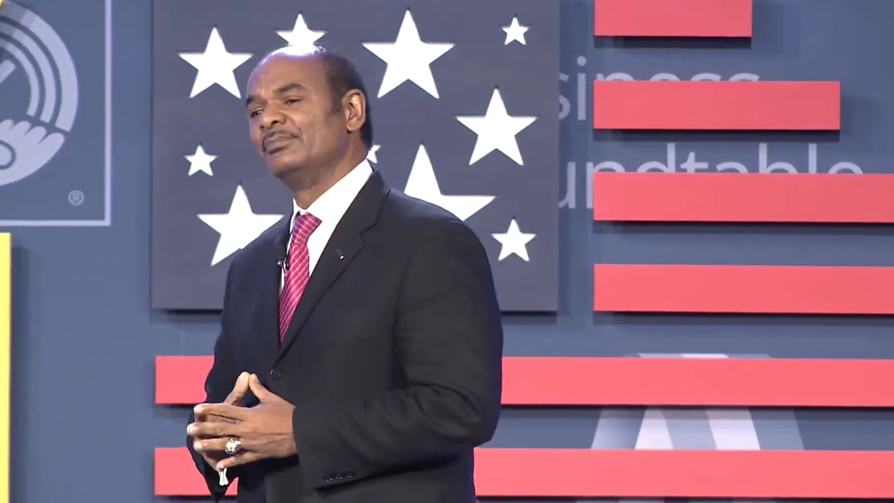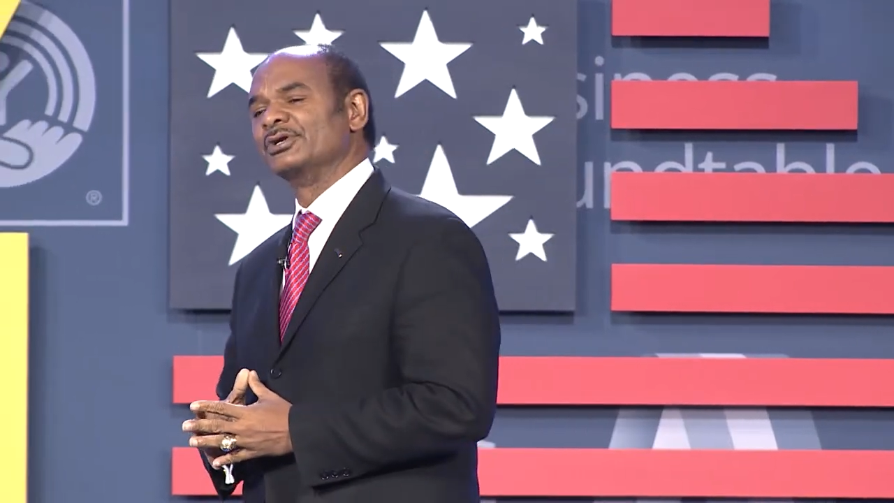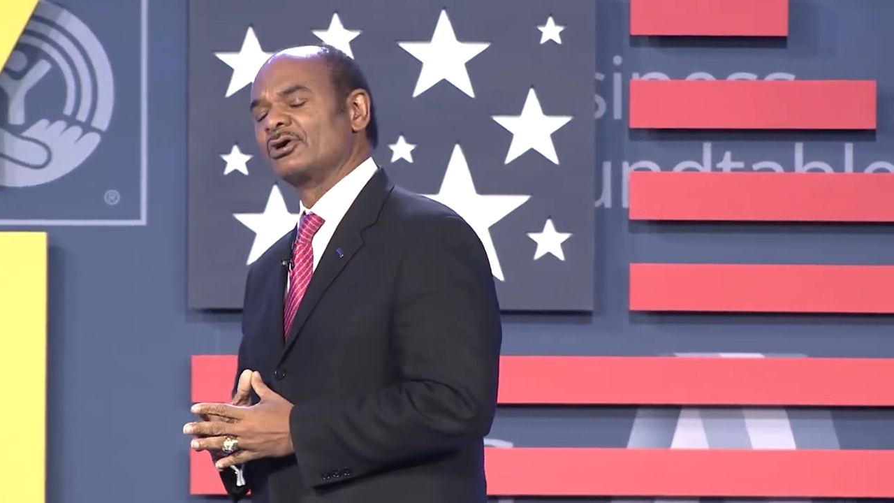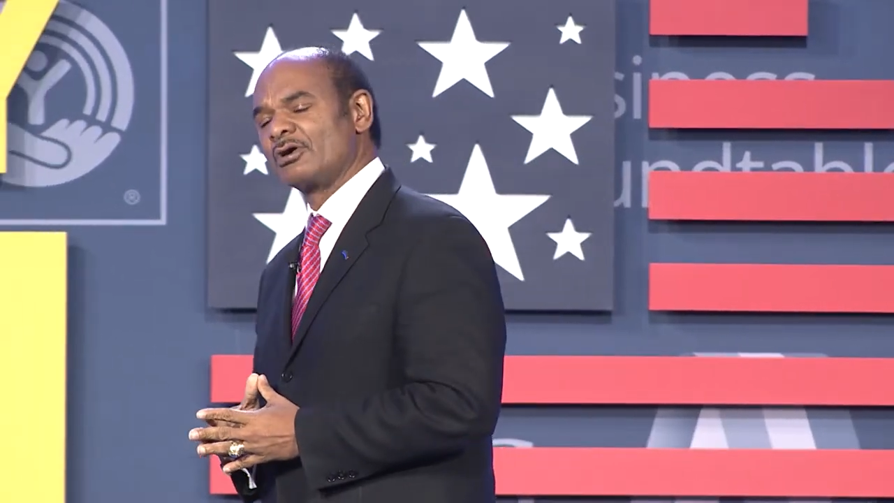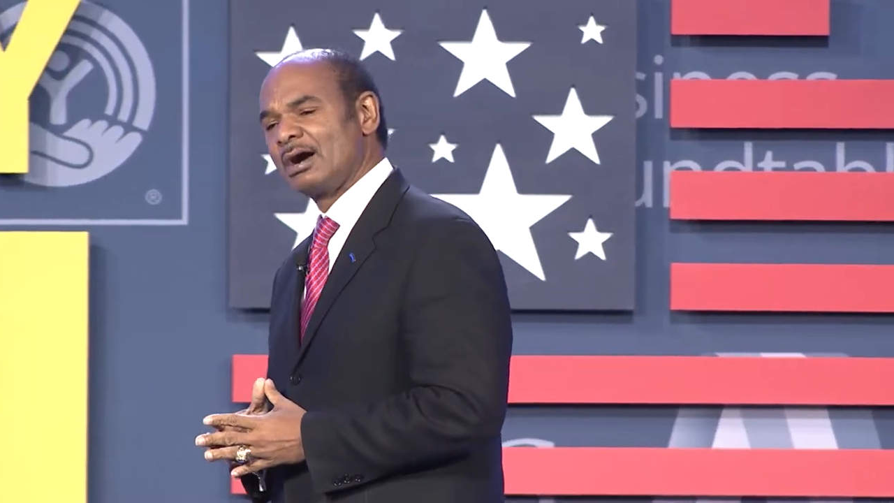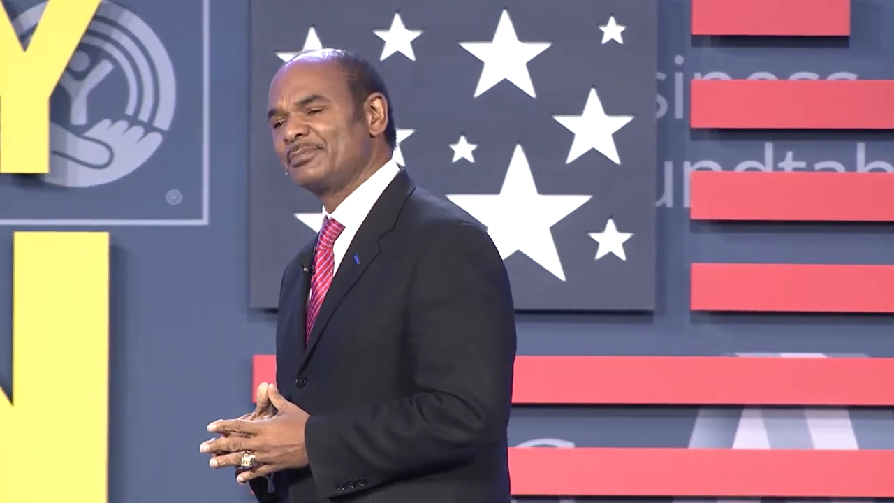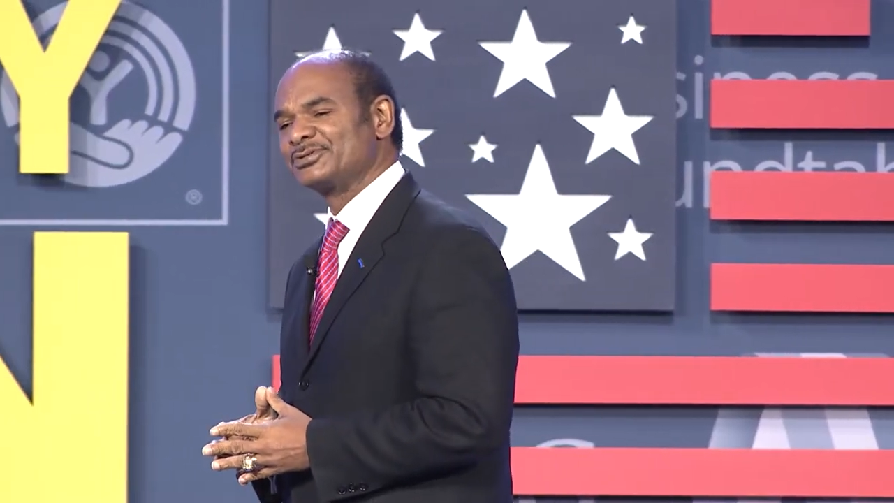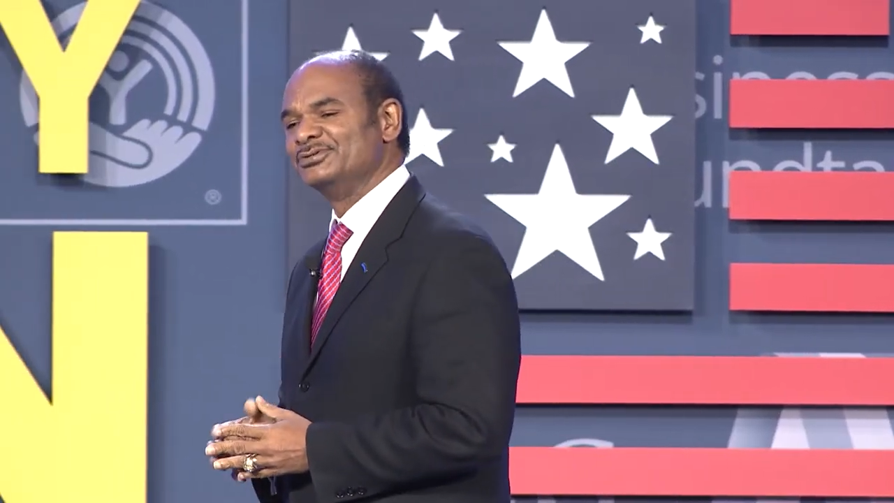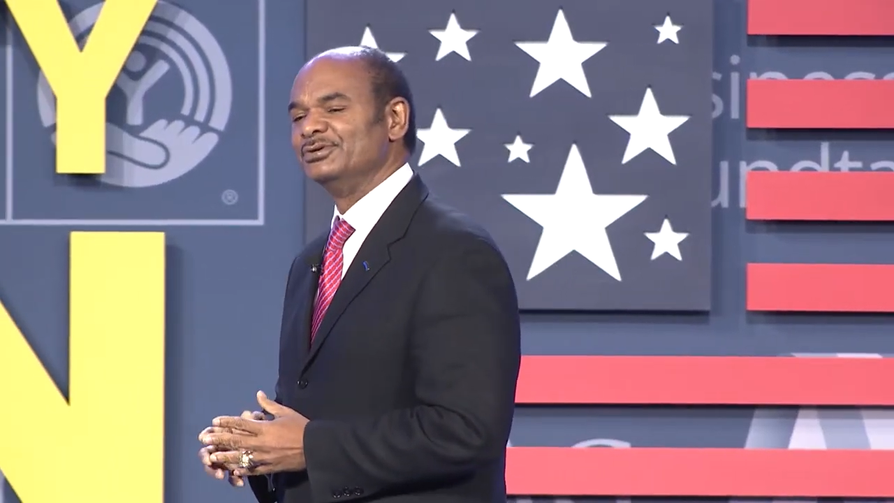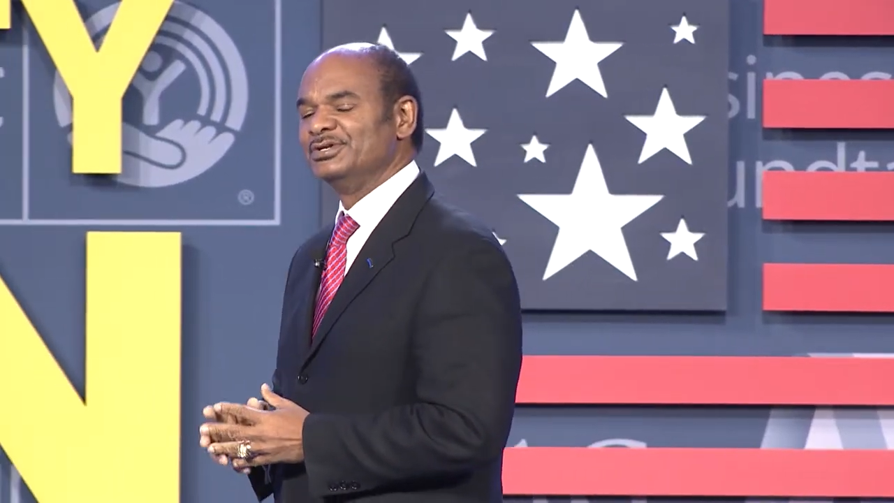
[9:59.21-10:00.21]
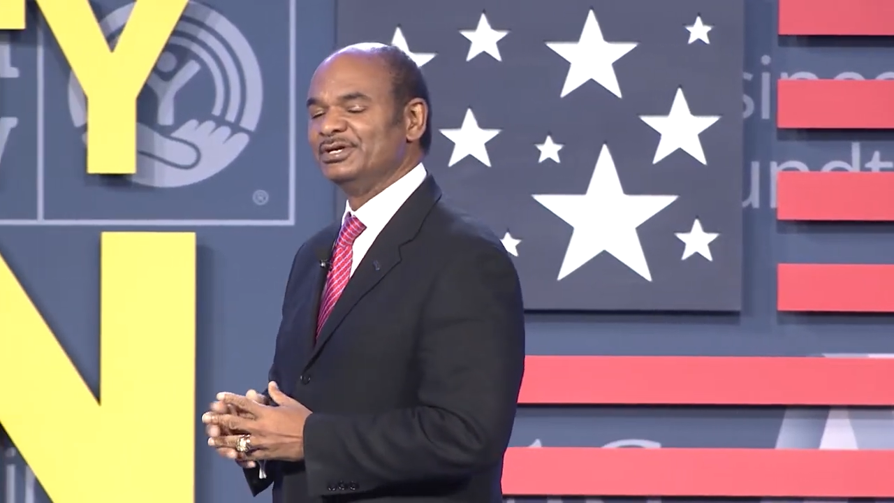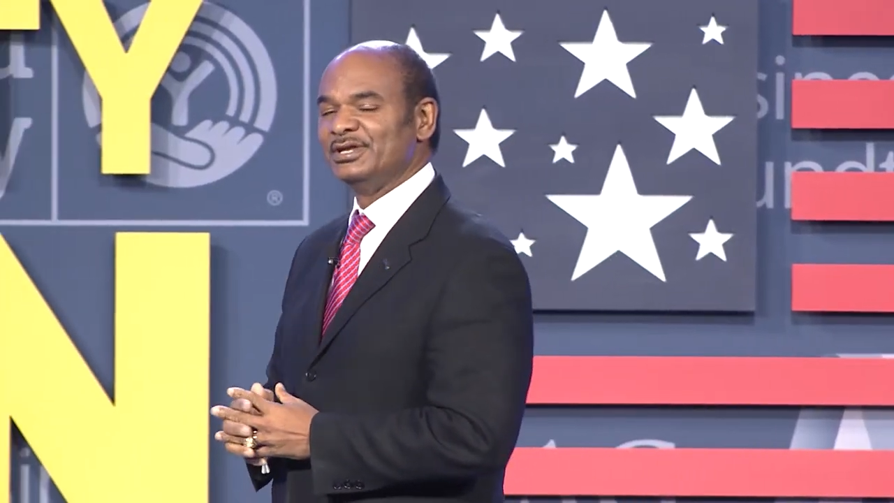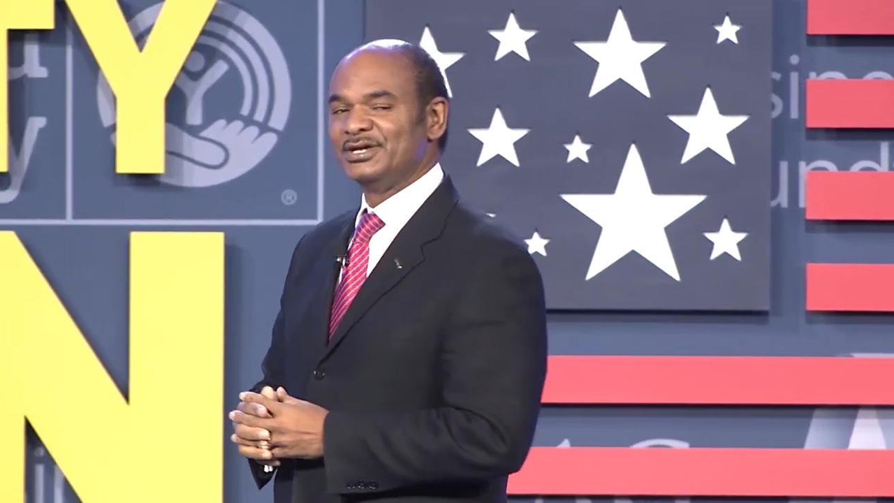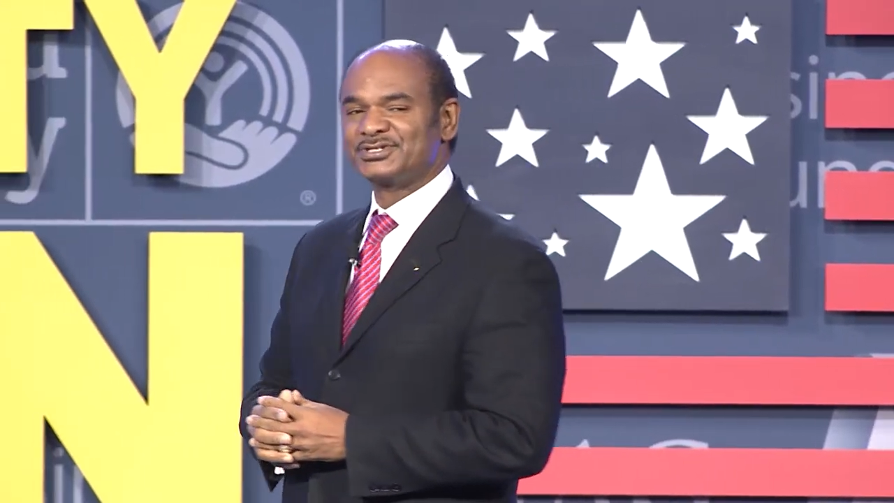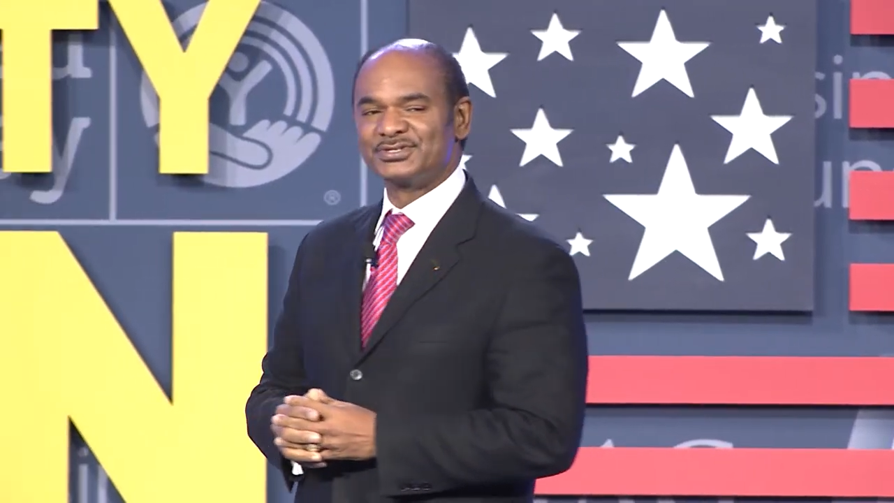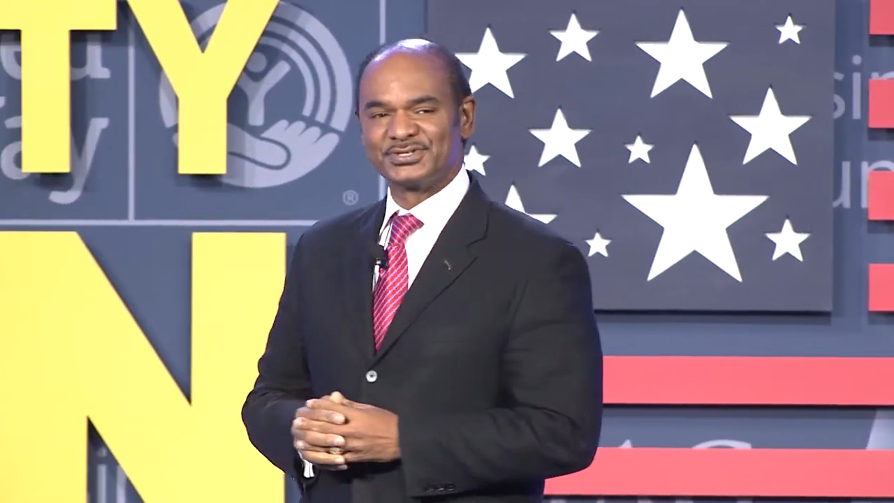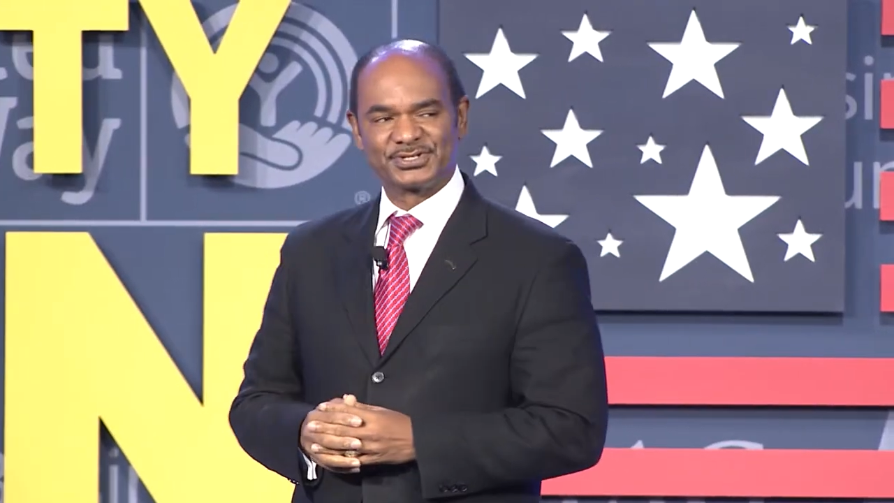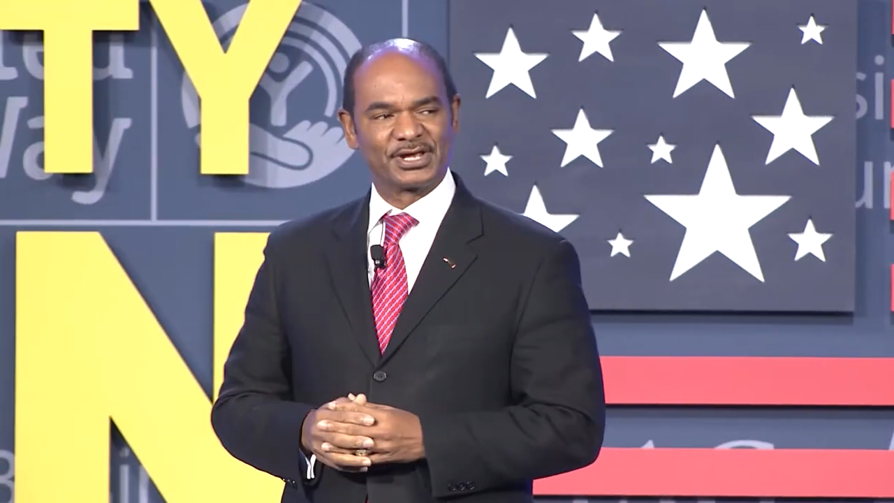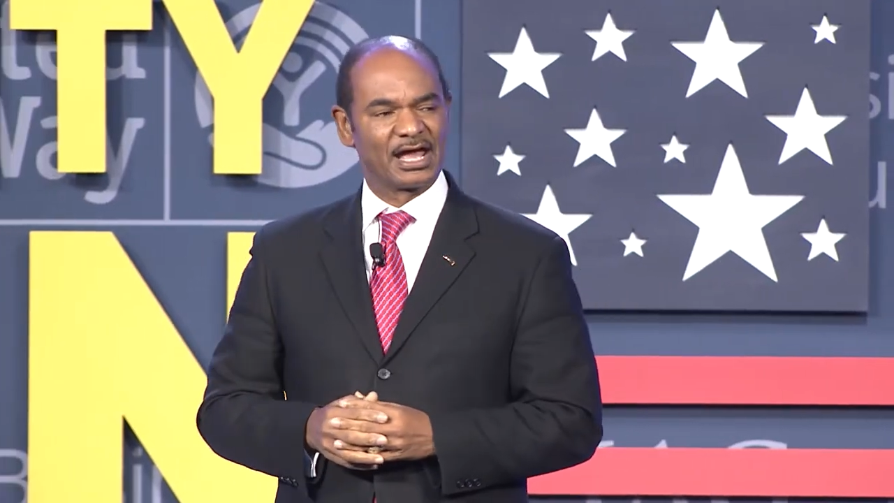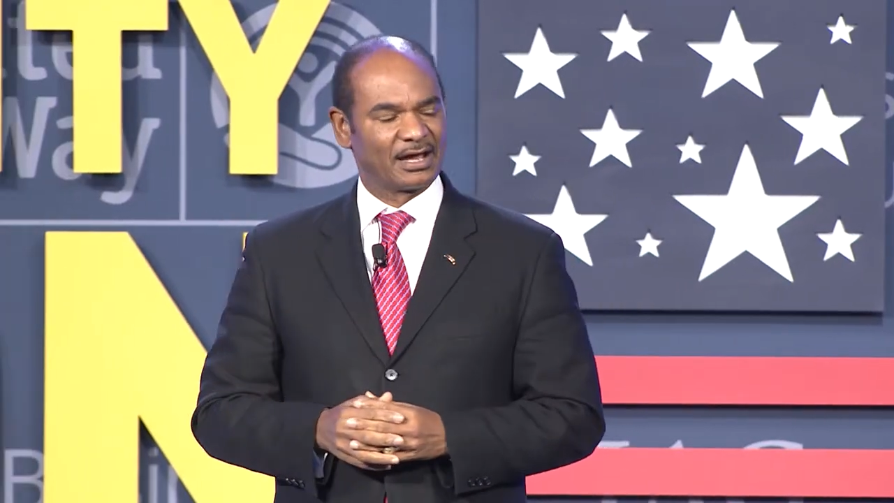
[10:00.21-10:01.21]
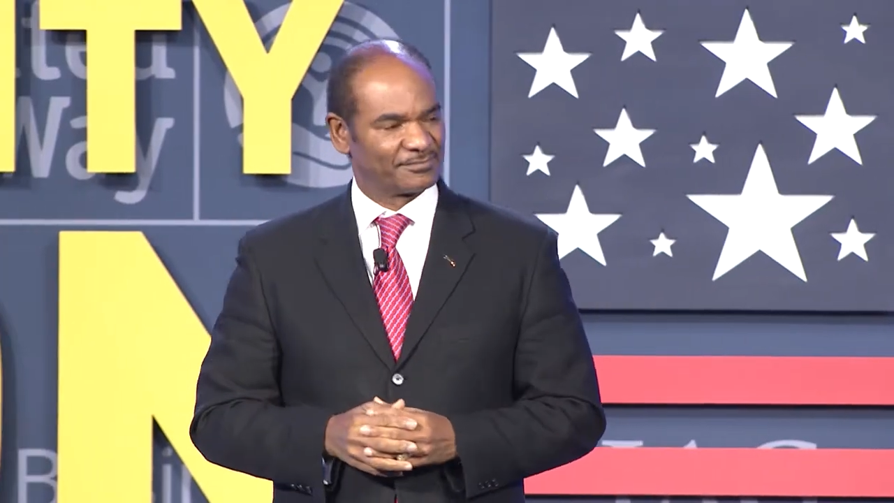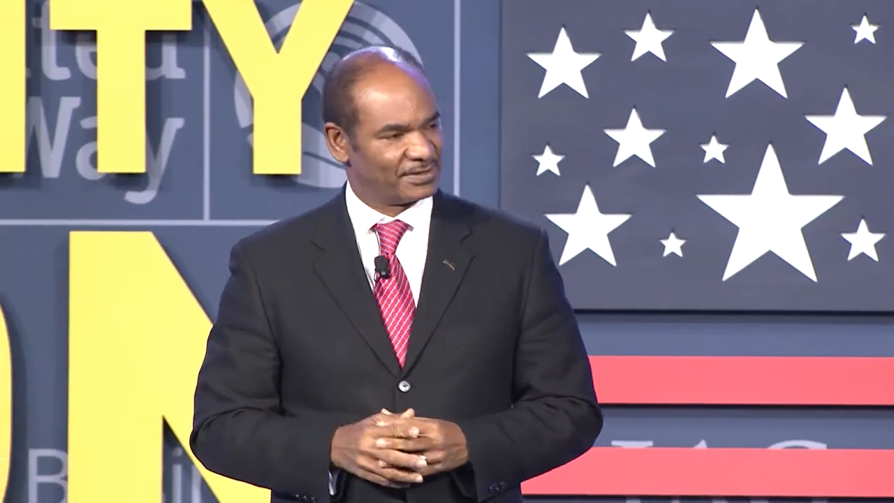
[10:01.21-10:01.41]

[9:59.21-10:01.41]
but our Opportunity Nation staff.